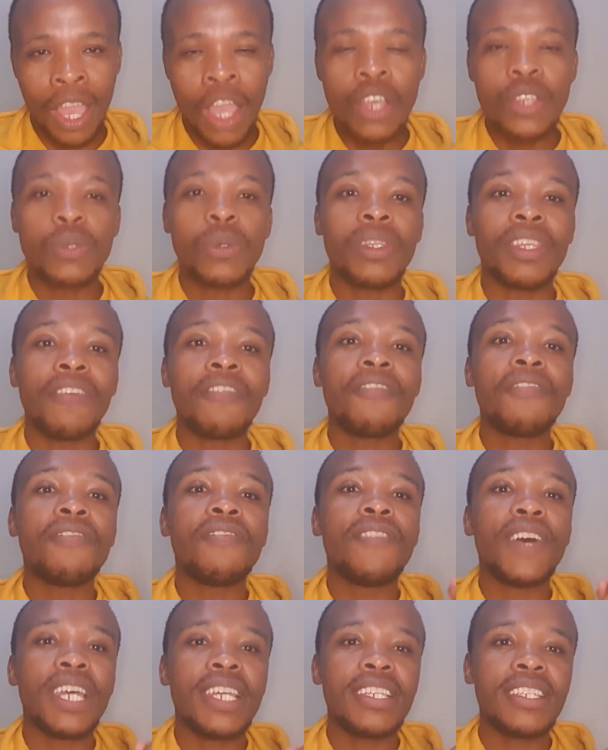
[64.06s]
So the
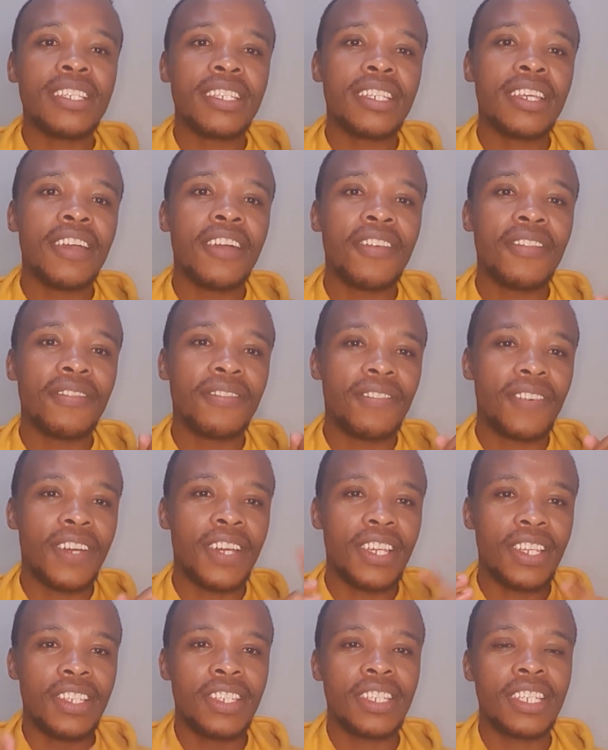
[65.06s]
first
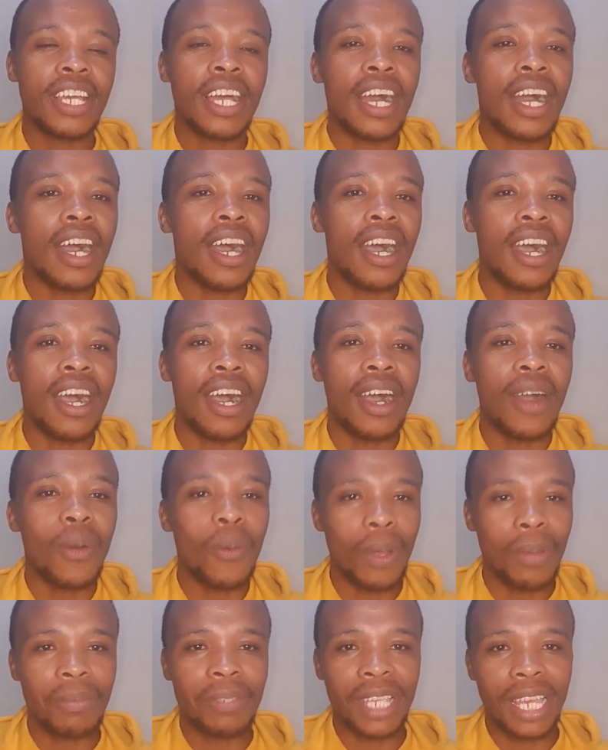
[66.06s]

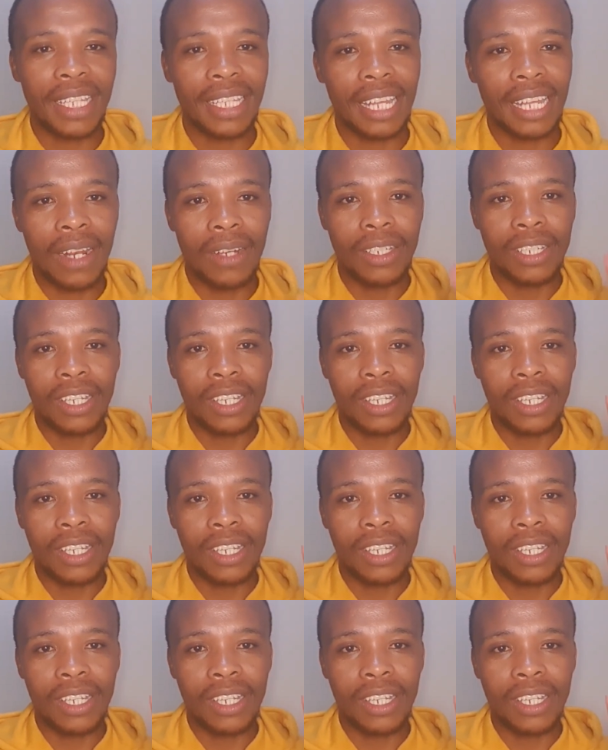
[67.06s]
website that I